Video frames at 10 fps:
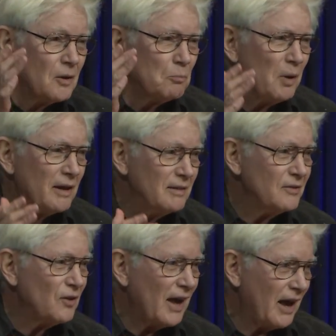But
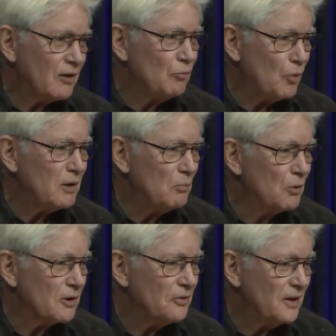let's add one
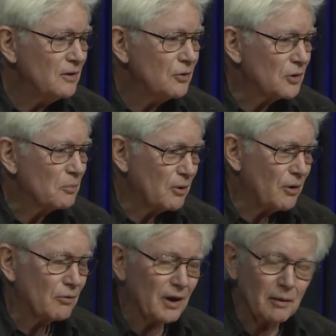more thing to the
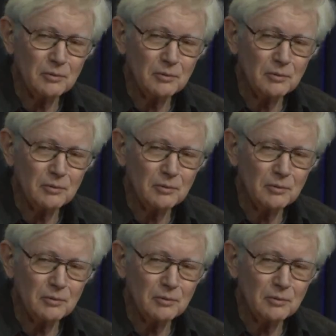program.